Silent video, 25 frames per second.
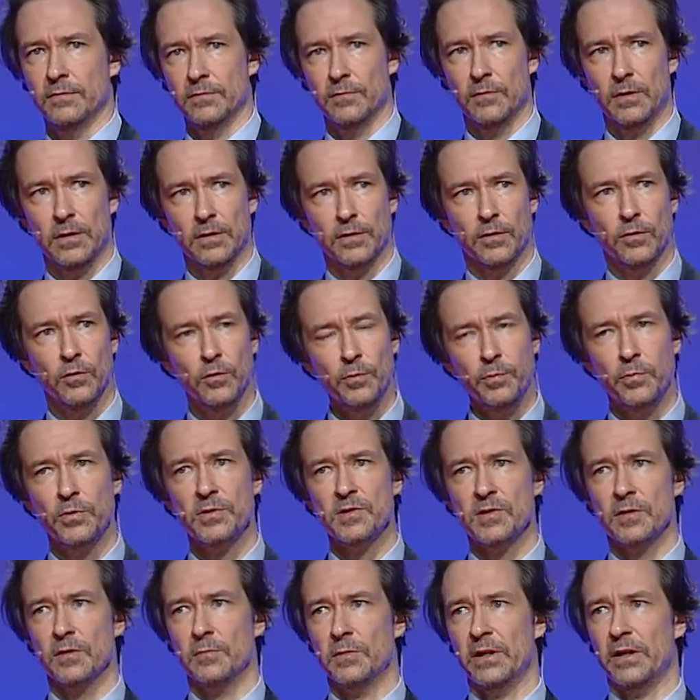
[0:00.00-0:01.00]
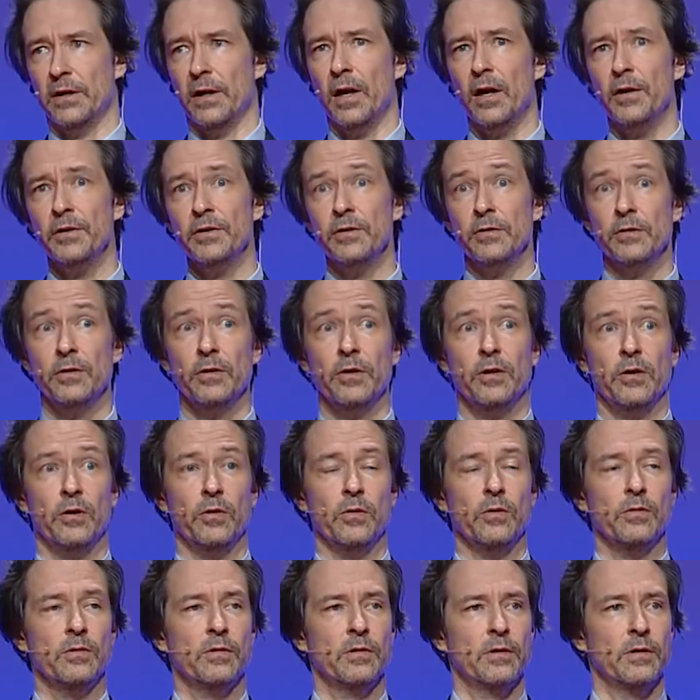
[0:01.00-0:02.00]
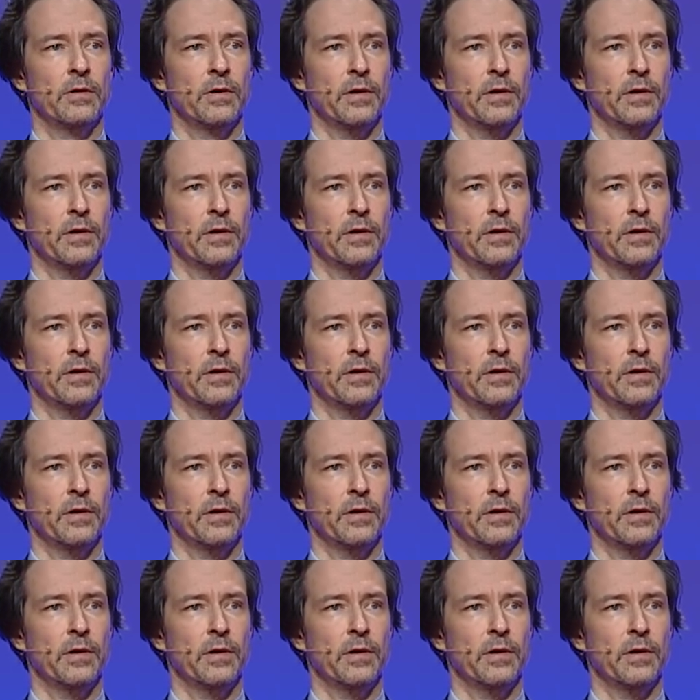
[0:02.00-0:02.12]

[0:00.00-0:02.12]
Well, who puts them there? How do you know